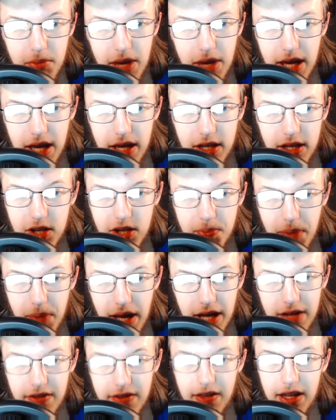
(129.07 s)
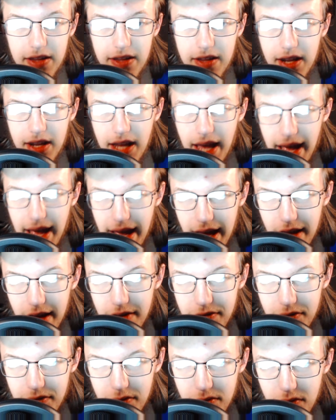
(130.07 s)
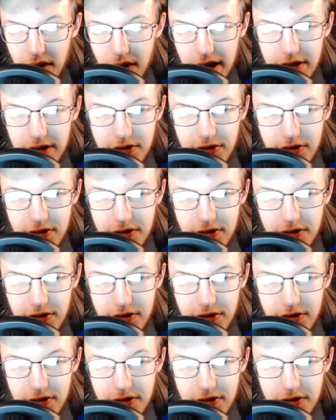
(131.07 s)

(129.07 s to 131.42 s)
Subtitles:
expect, they didn't have rights for